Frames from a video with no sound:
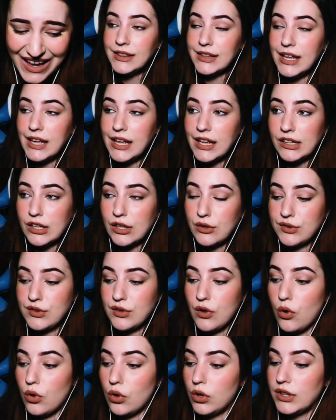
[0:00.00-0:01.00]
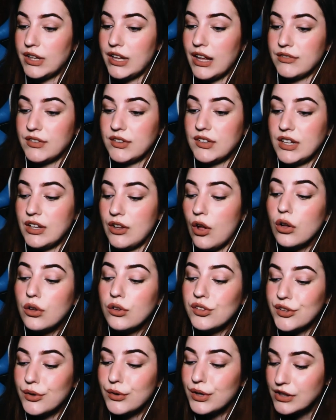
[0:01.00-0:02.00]
They announced all deaths
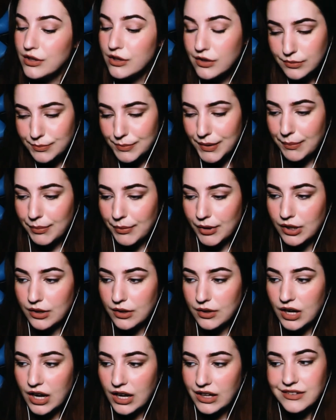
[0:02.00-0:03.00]
also in newspaper,